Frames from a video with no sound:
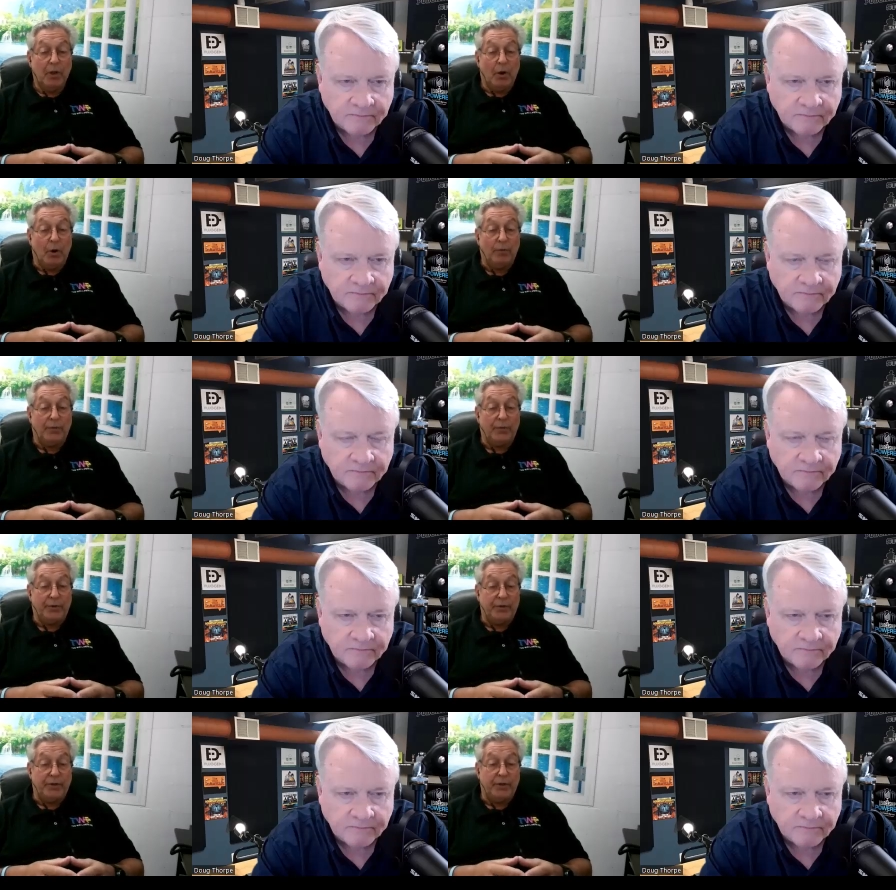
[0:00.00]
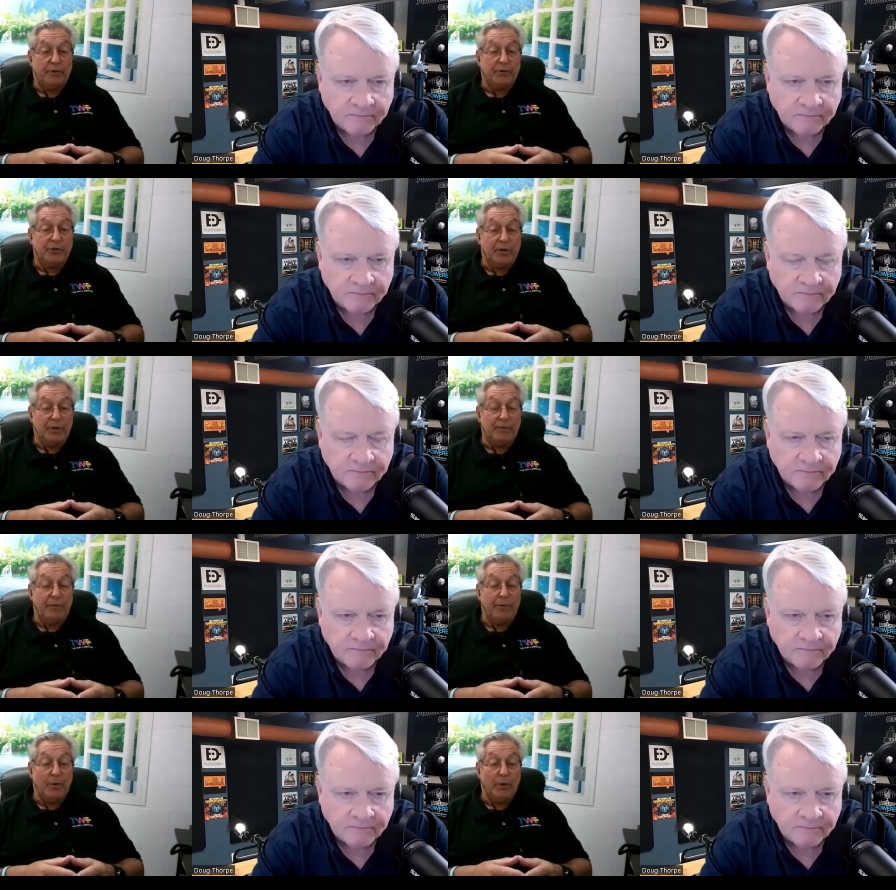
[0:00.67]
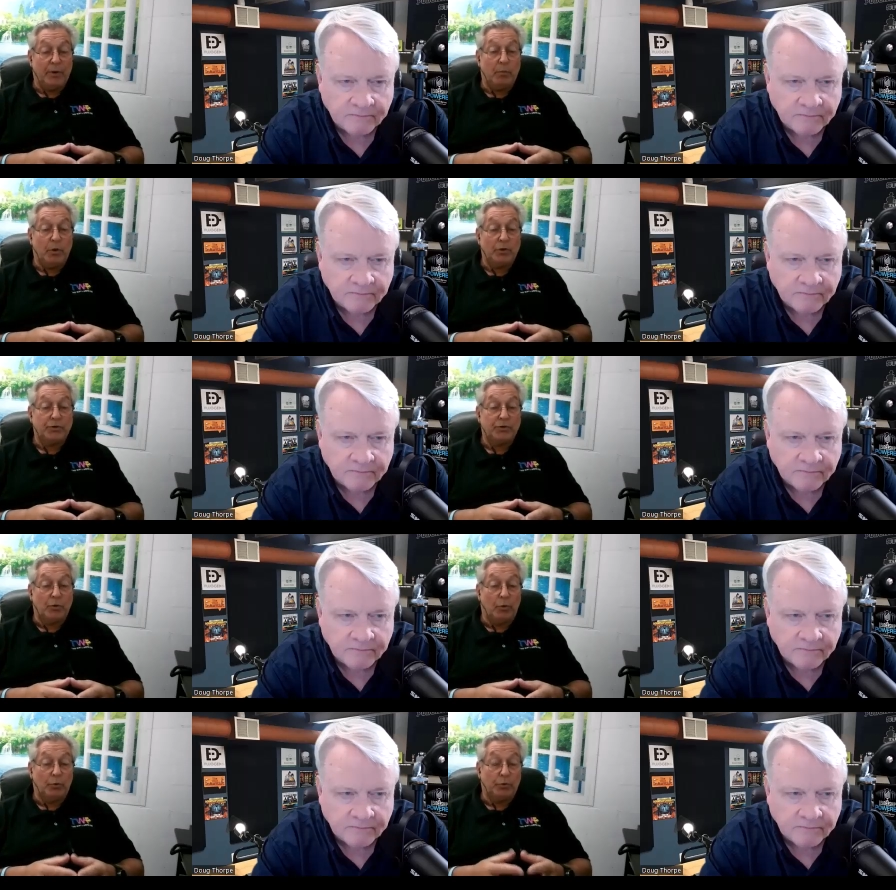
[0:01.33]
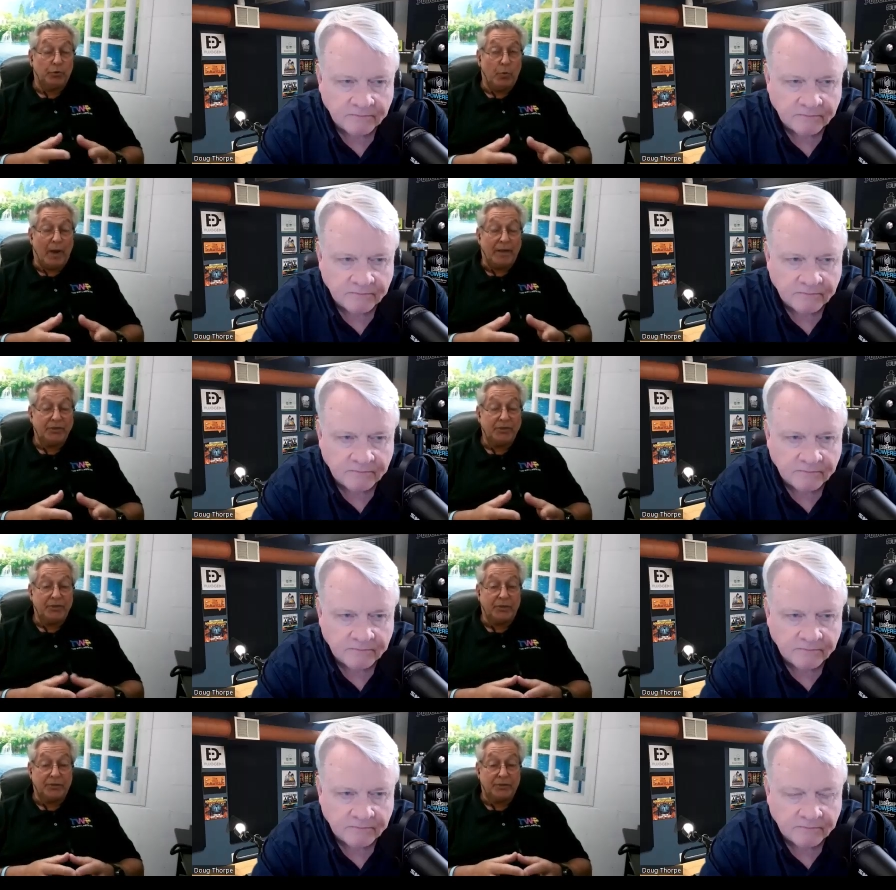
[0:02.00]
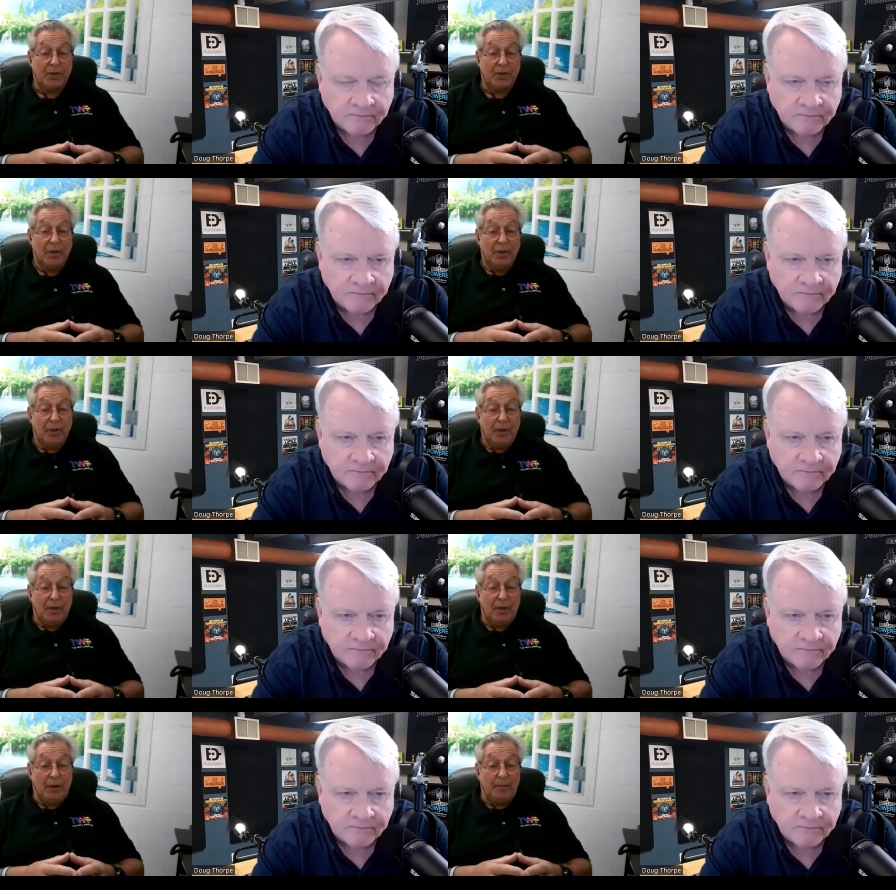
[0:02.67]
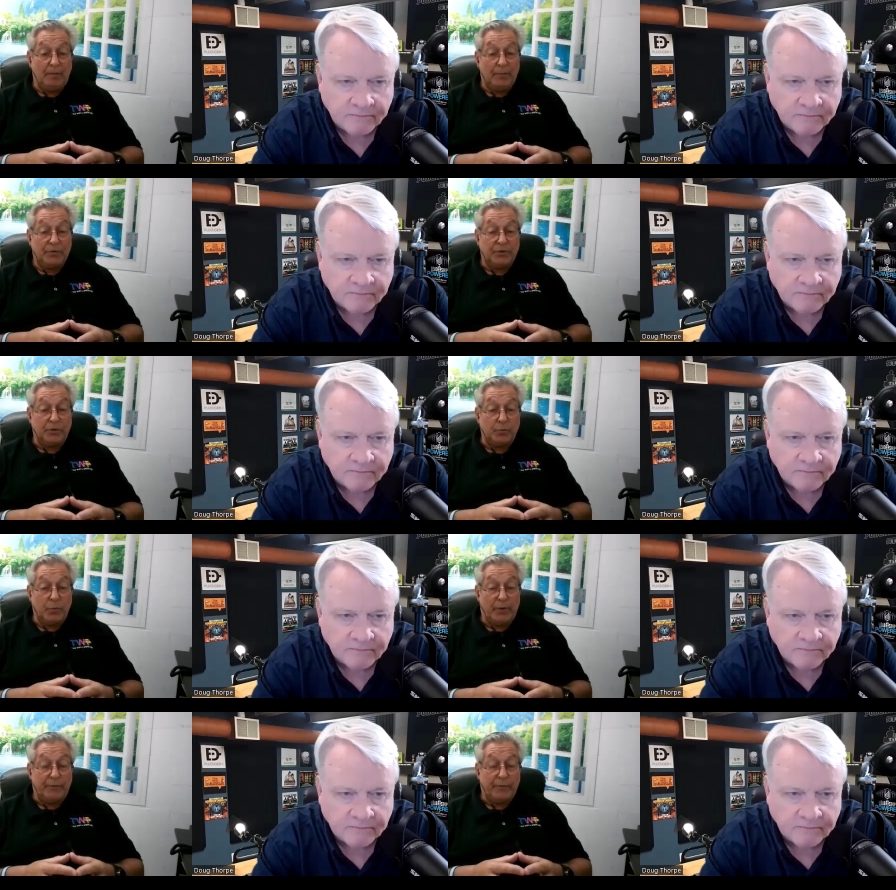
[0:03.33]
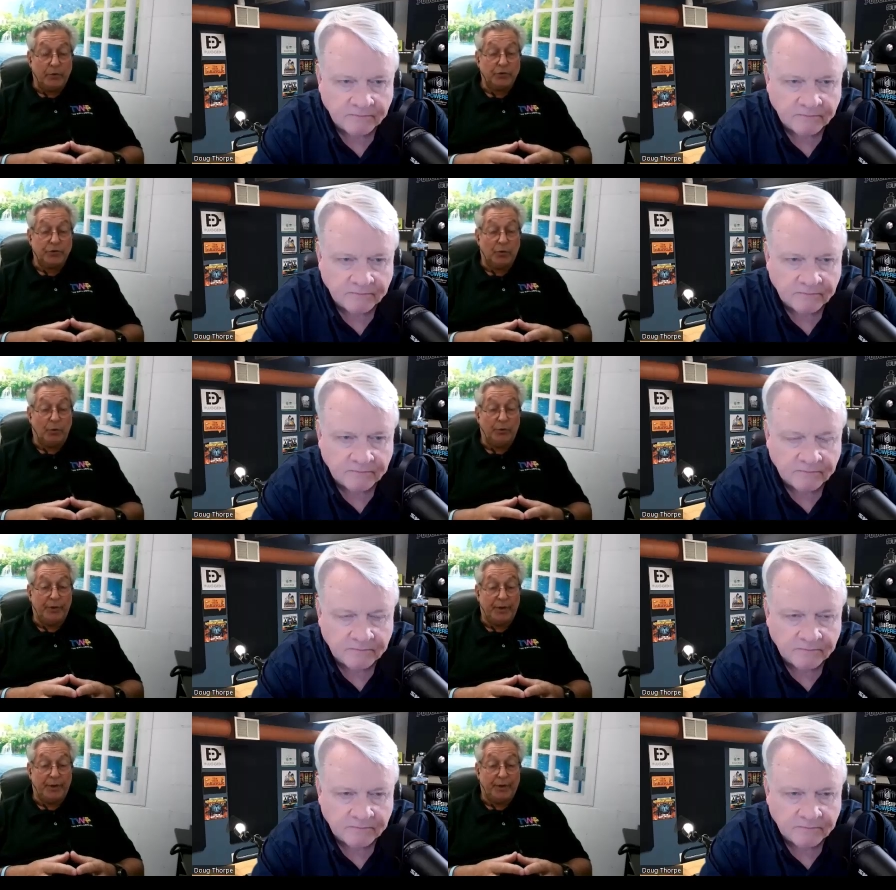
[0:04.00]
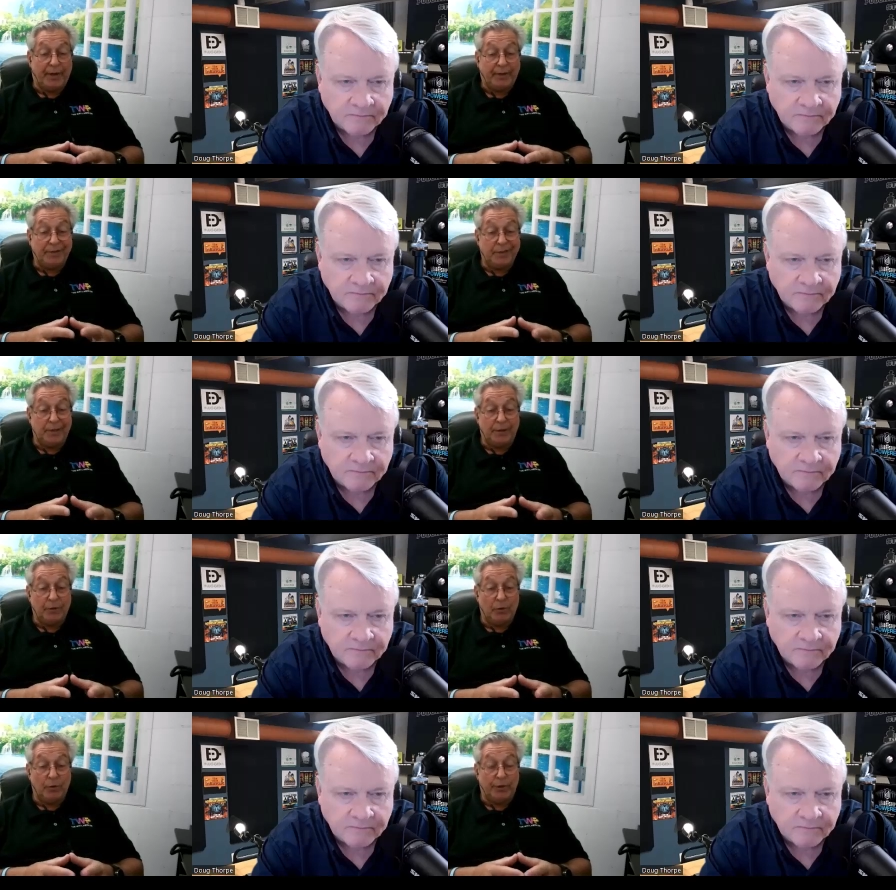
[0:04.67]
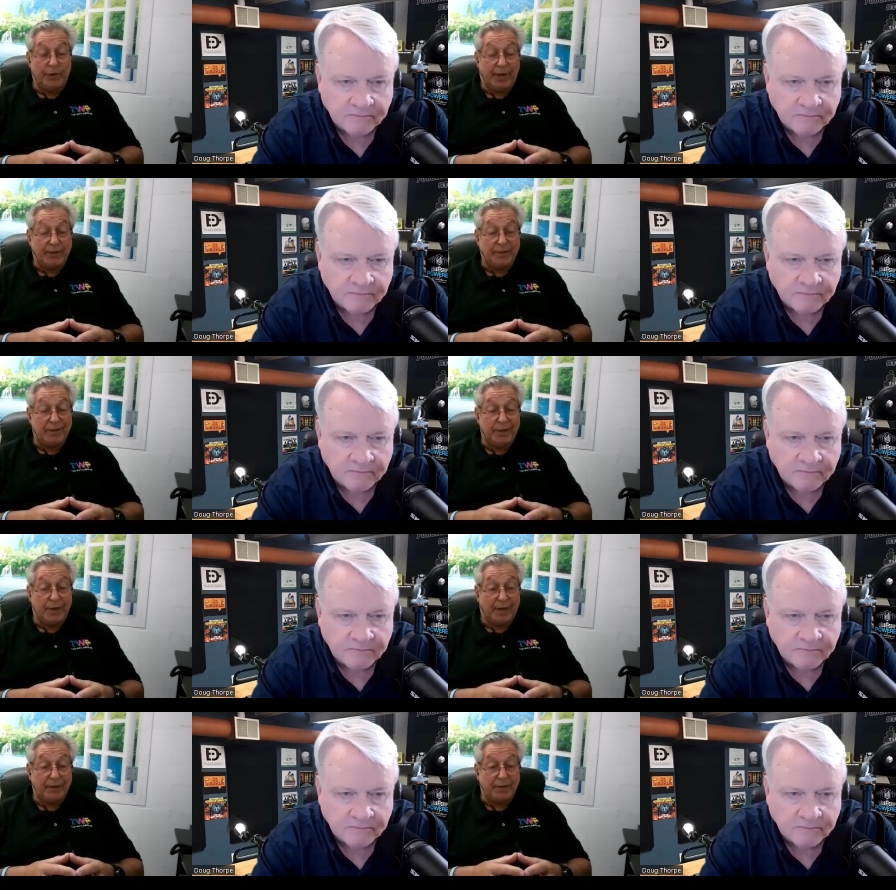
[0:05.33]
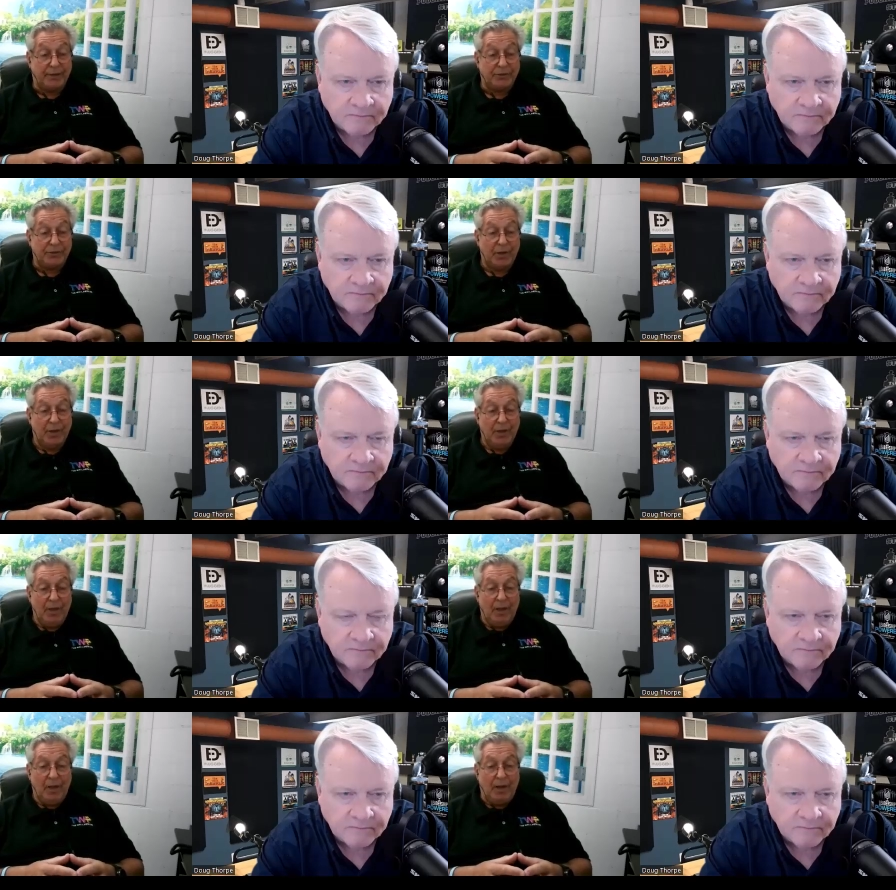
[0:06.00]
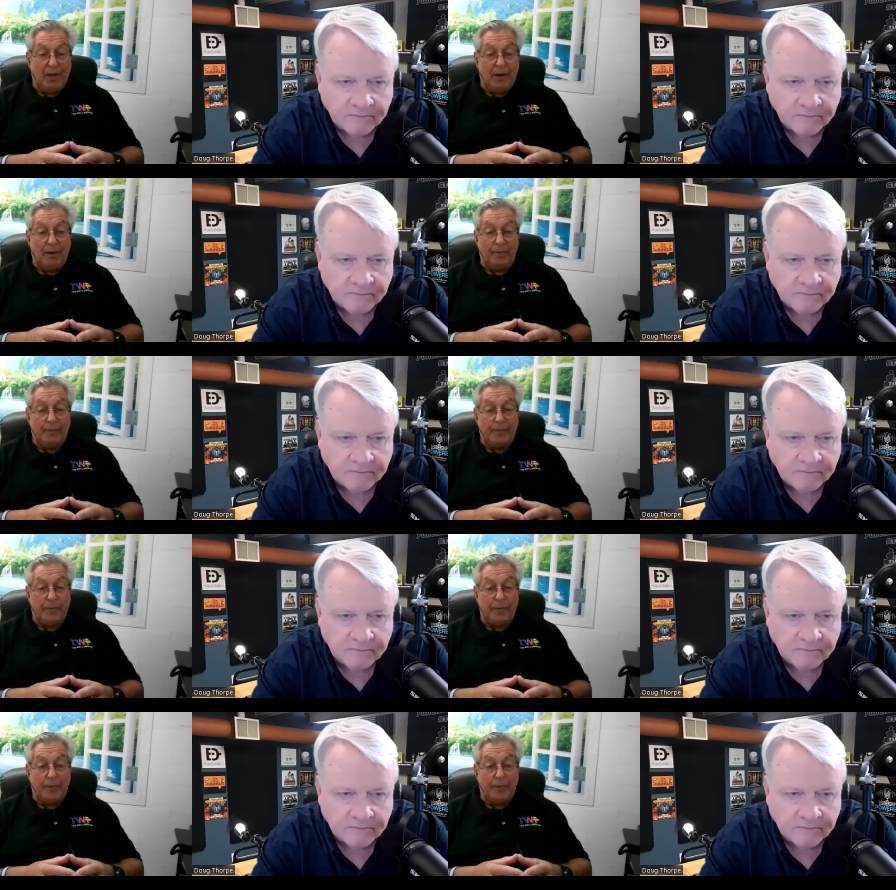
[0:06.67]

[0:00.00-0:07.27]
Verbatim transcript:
Speaker 1: over the years. And even though it was sold twice since um, since we first sold it in 19, early 1990s, um,